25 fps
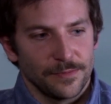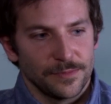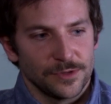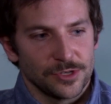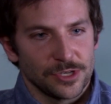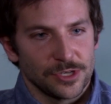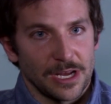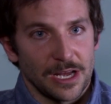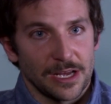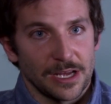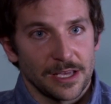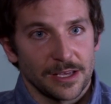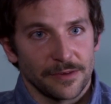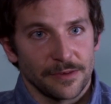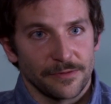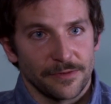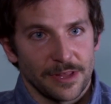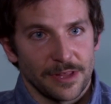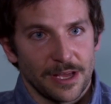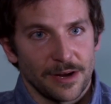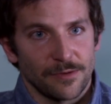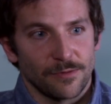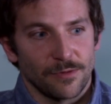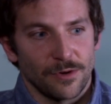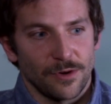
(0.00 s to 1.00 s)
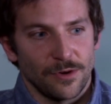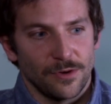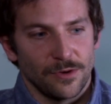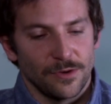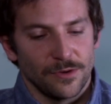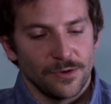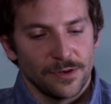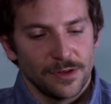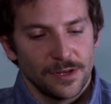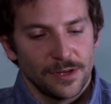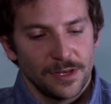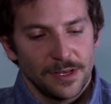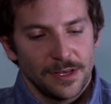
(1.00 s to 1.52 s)
jockeying for that
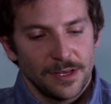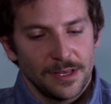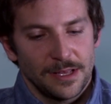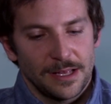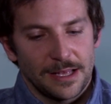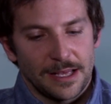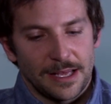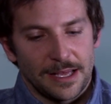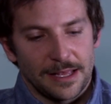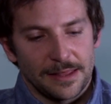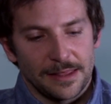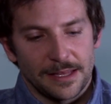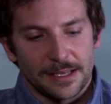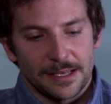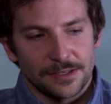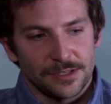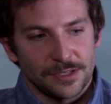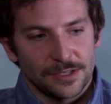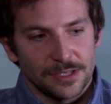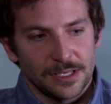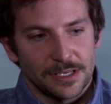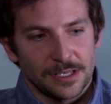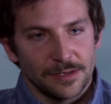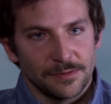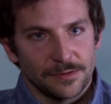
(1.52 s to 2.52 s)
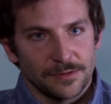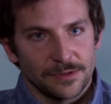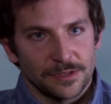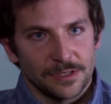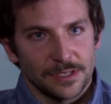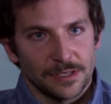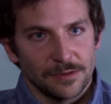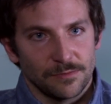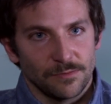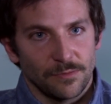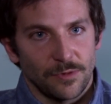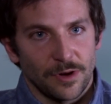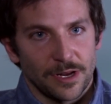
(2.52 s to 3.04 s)
role, and that she
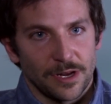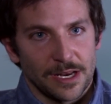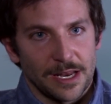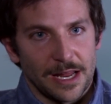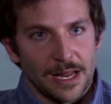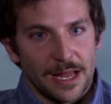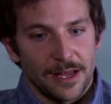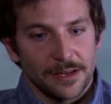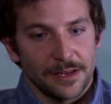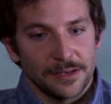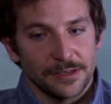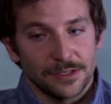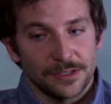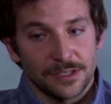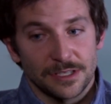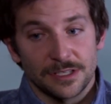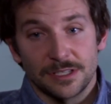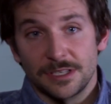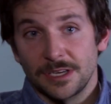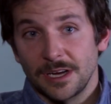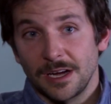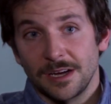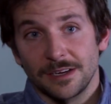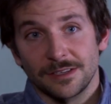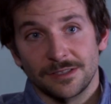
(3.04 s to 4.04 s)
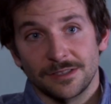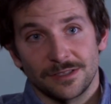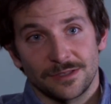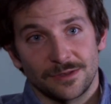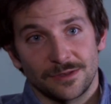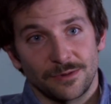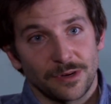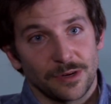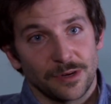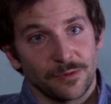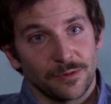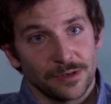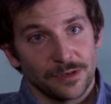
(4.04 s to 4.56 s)
wanted out, and she's young, she's
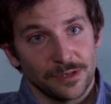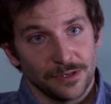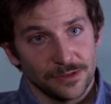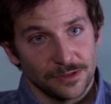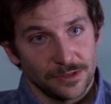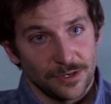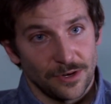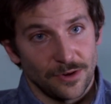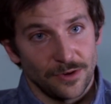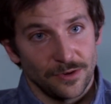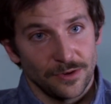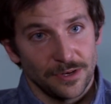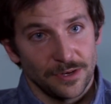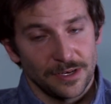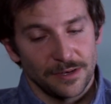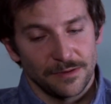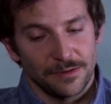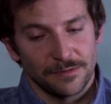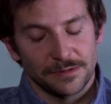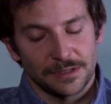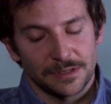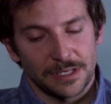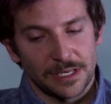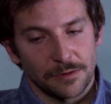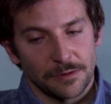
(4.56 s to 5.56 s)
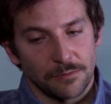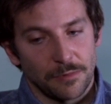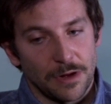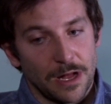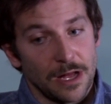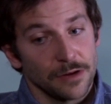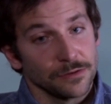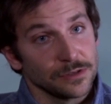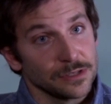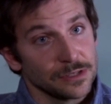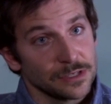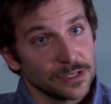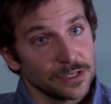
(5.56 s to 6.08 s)
21 years old, and it's like,
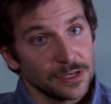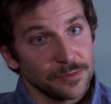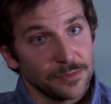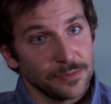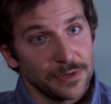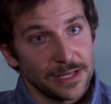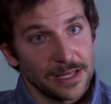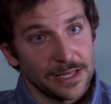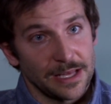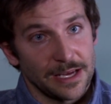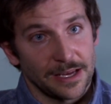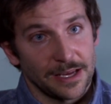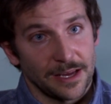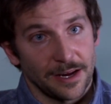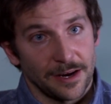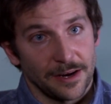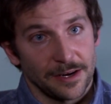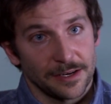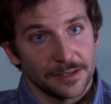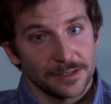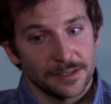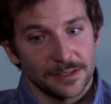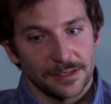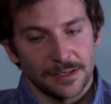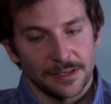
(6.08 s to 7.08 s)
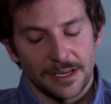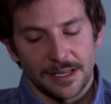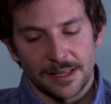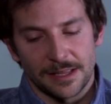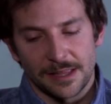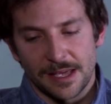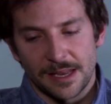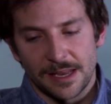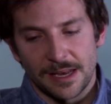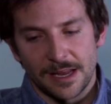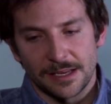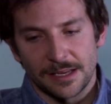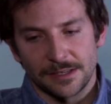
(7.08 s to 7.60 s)
wow, she's gonna play that character. And
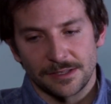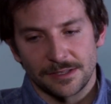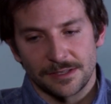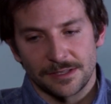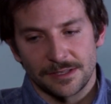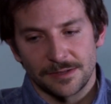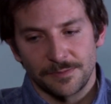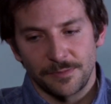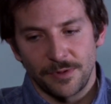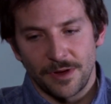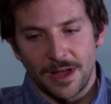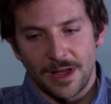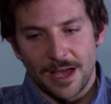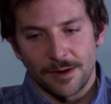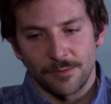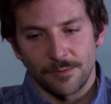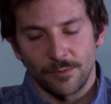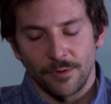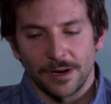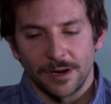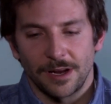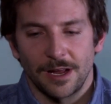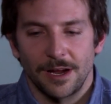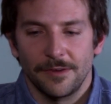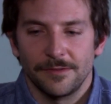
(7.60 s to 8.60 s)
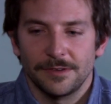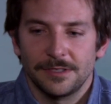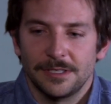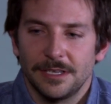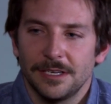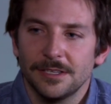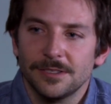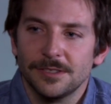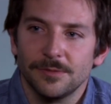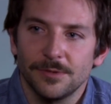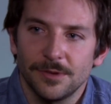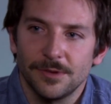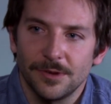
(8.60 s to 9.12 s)
then I had one
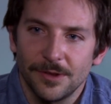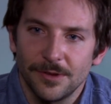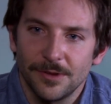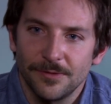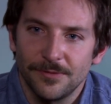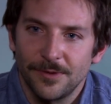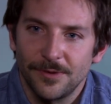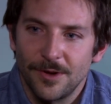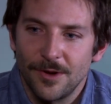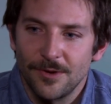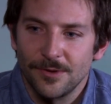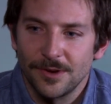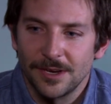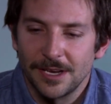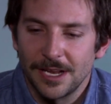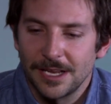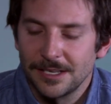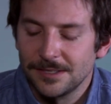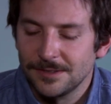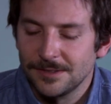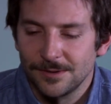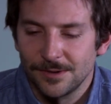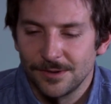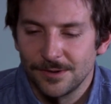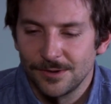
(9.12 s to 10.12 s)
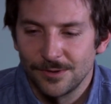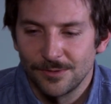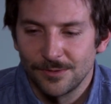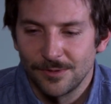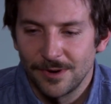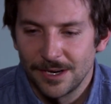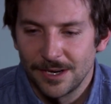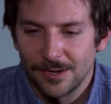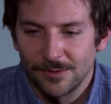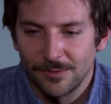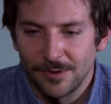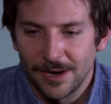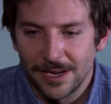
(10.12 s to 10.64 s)
conversation with her on the phone, and I sort of knew
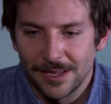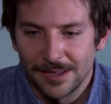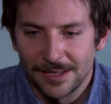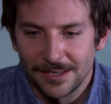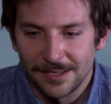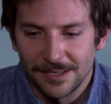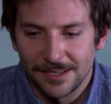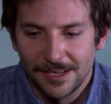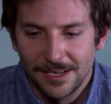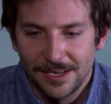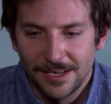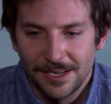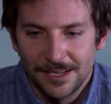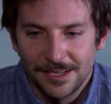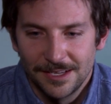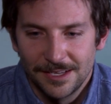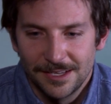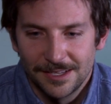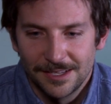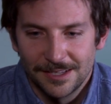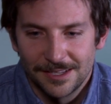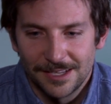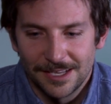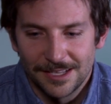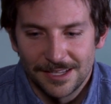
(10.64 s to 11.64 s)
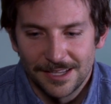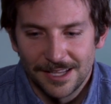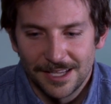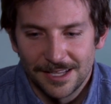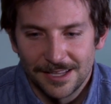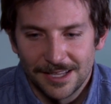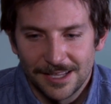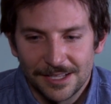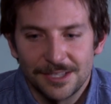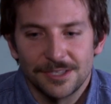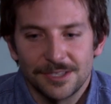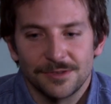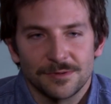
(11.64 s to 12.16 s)
right away that
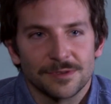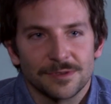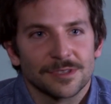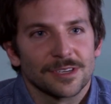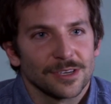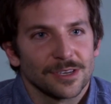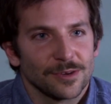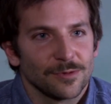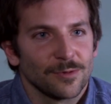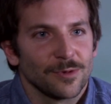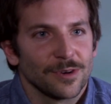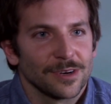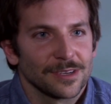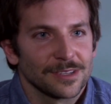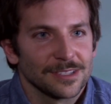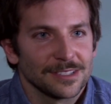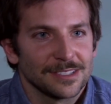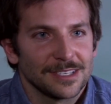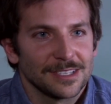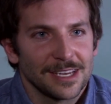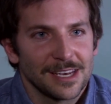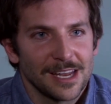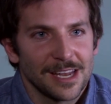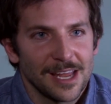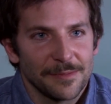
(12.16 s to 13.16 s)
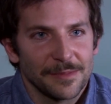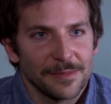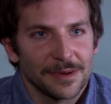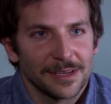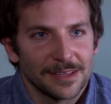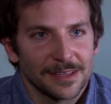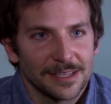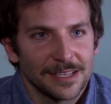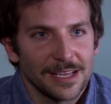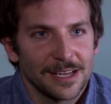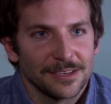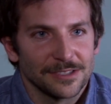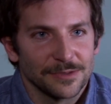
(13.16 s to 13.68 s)
this was going to work, this dynamic,
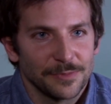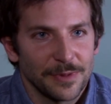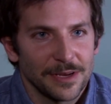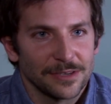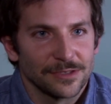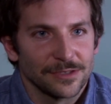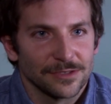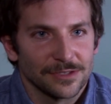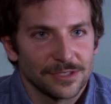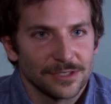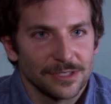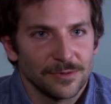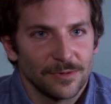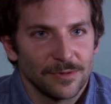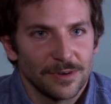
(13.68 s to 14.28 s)
and then how special she